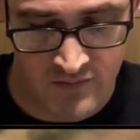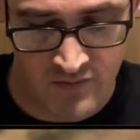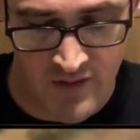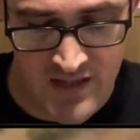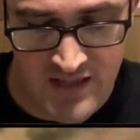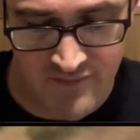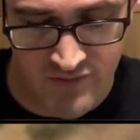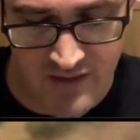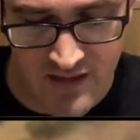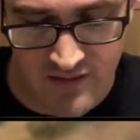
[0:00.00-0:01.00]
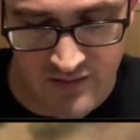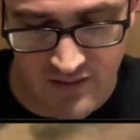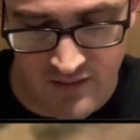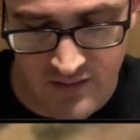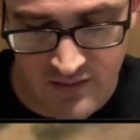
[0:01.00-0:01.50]
gray evil
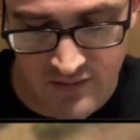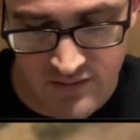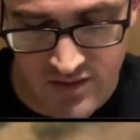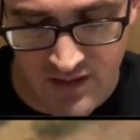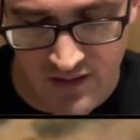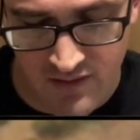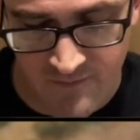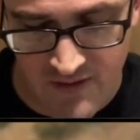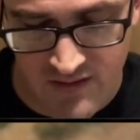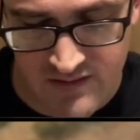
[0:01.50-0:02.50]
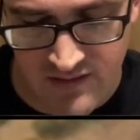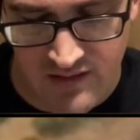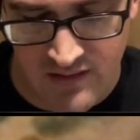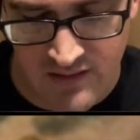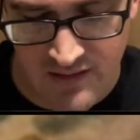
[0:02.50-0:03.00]
character, generic
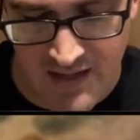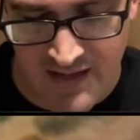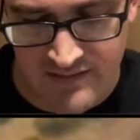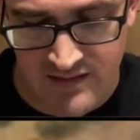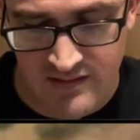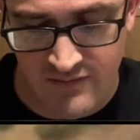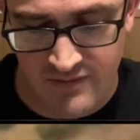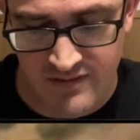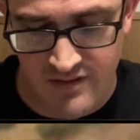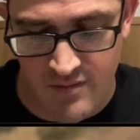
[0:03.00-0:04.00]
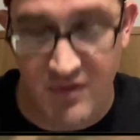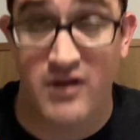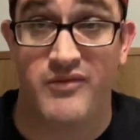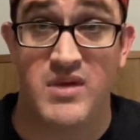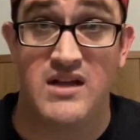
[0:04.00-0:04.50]
Pharisee, X equals the number
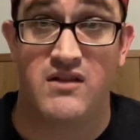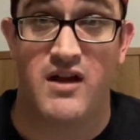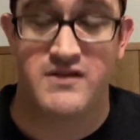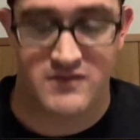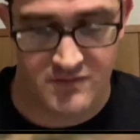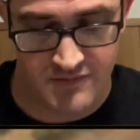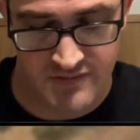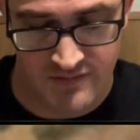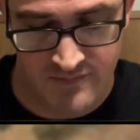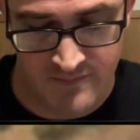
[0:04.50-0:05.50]
of meek lost souls.